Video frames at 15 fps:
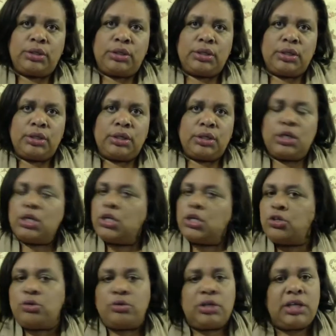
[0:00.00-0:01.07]
you
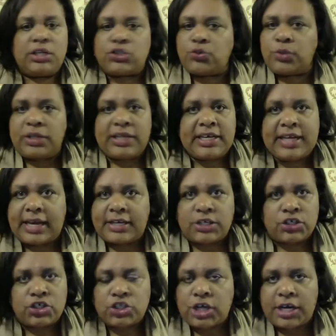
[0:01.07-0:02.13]
literally got to shut it
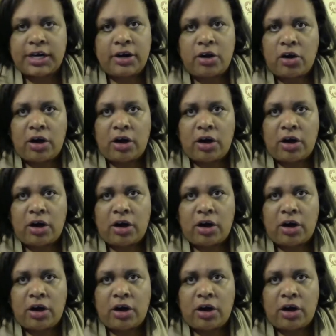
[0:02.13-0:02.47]
off